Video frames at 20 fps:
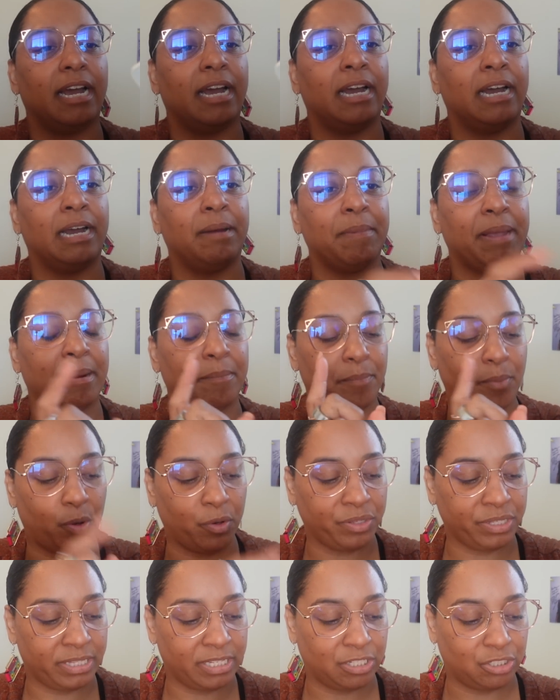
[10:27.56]
And
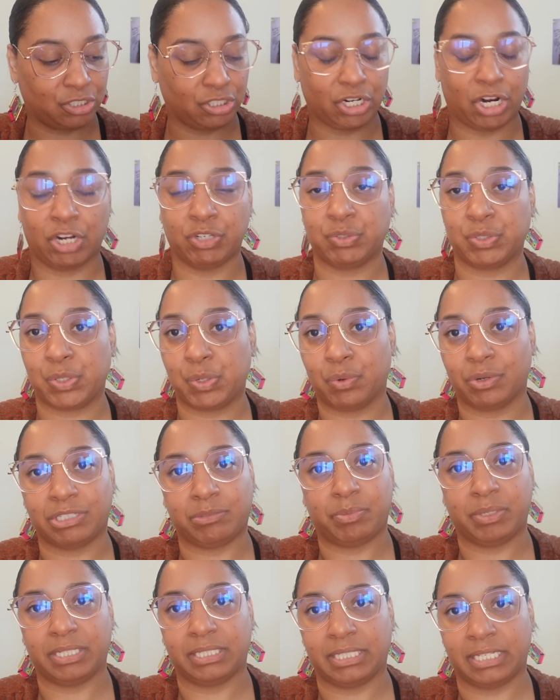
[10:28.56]
both of these charge with
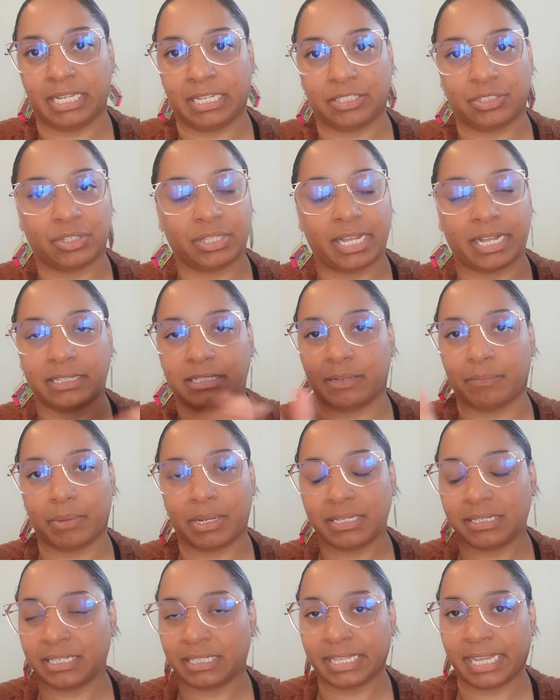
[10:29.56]
USB-C, so that's
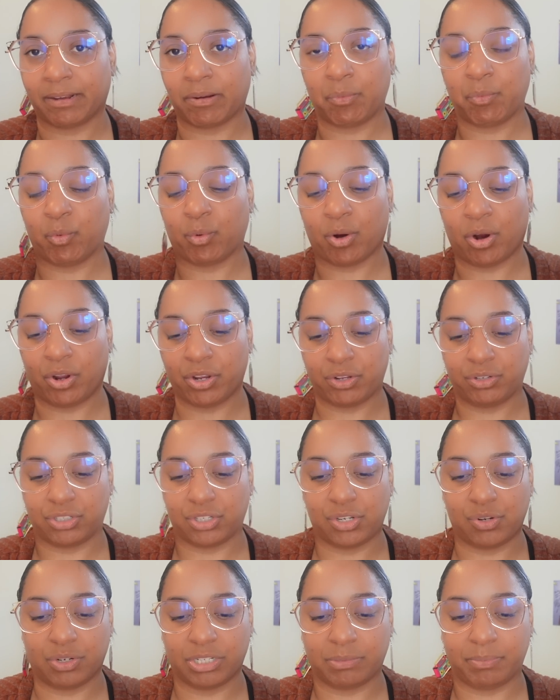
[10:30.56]
amazing. Like, we're all
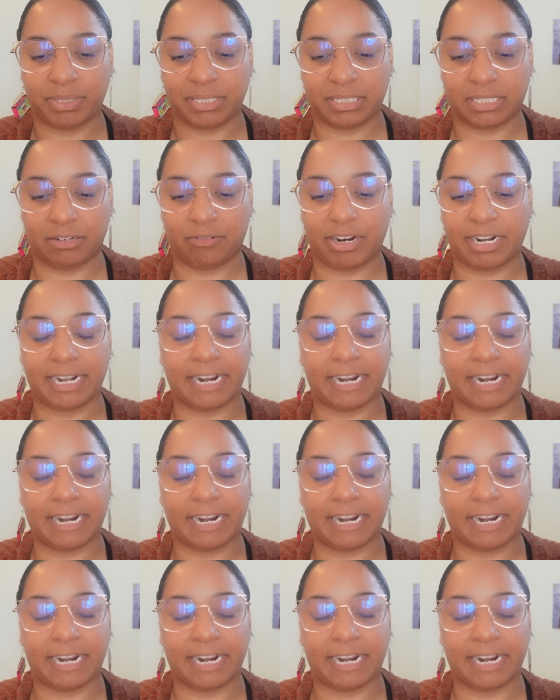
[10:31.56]
using USB-C right